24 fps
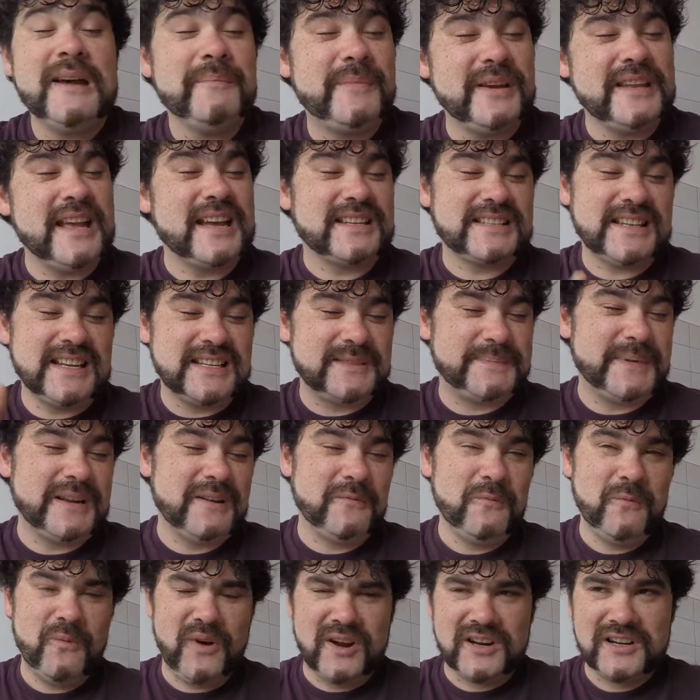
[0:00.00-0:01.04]
But yes, it's been a
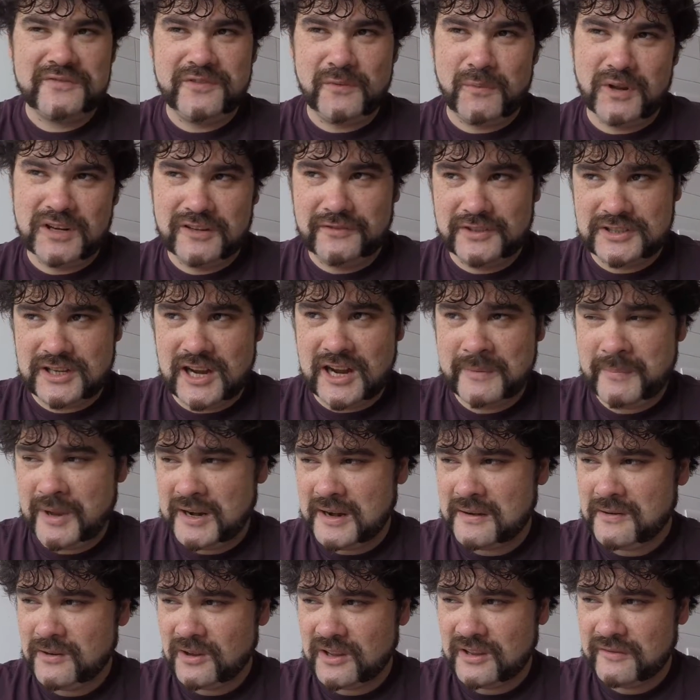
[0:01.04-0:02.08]
wonderful time, and
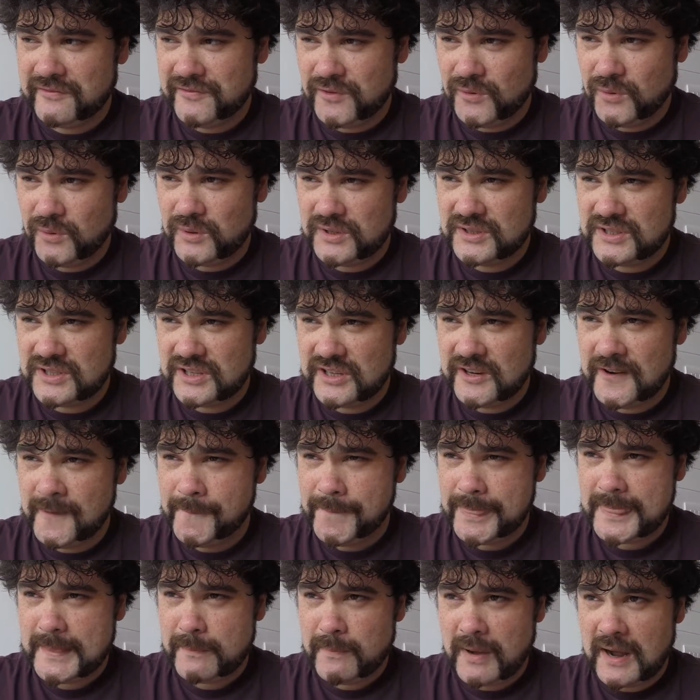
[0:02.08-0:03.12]
I'm looking forward
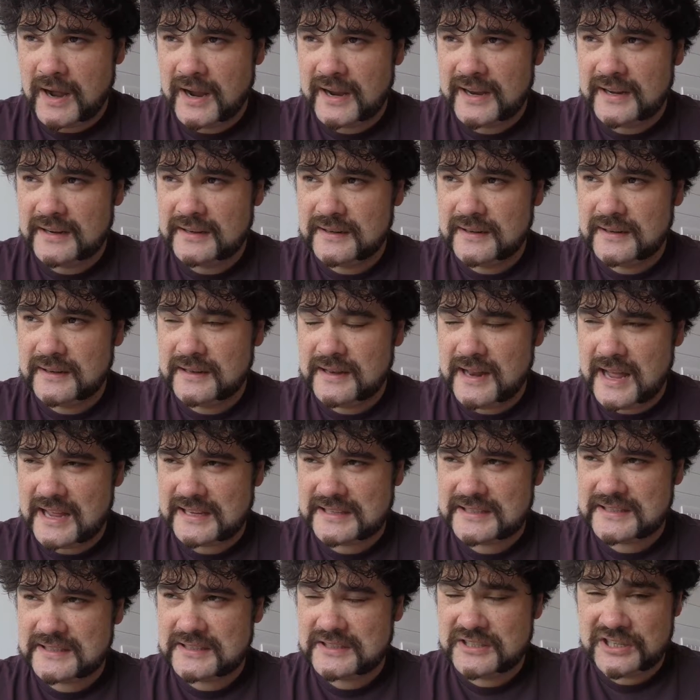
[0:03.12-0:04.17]
to my
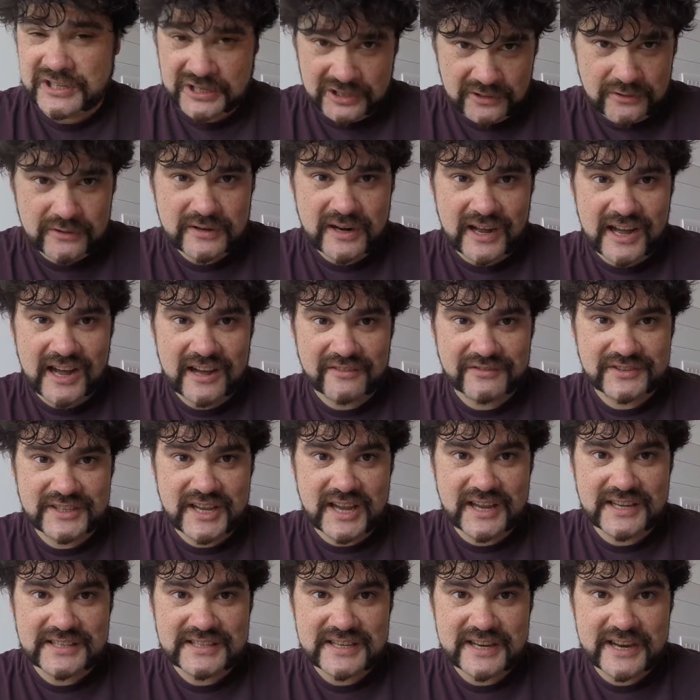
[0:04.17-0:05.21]
last 2.5
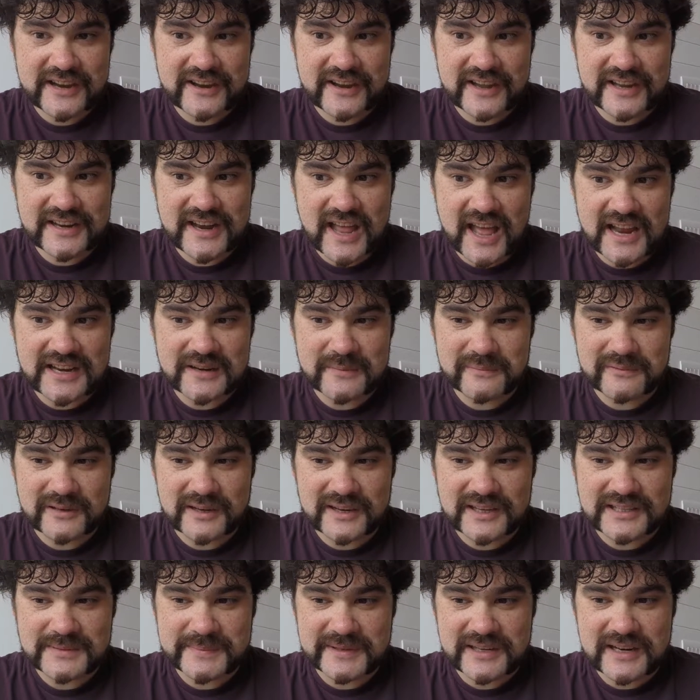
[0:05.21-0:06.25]
days here in
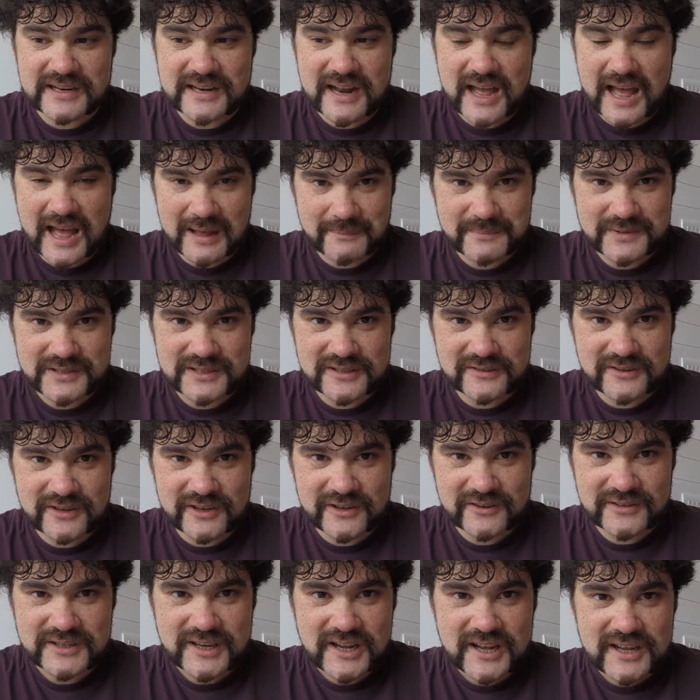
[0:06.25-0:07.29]
Edinburgh. It's been an absolute
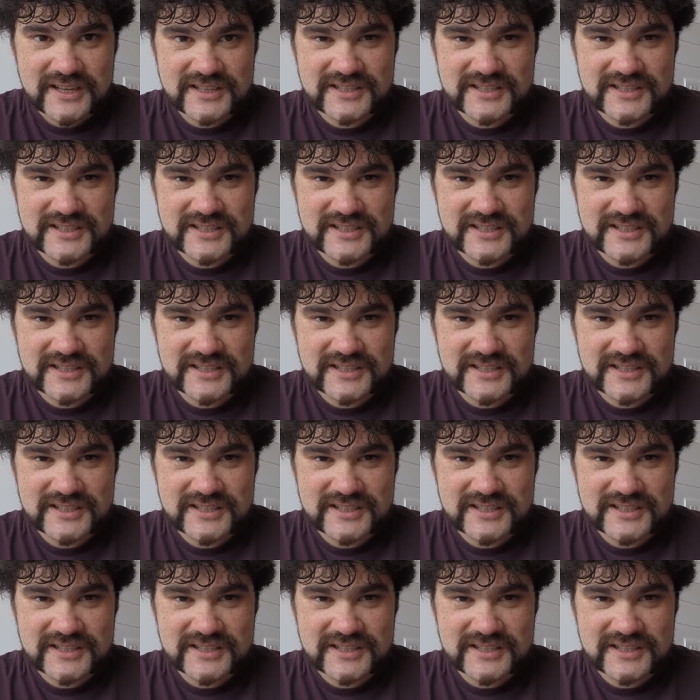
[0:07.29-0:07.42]
hoot.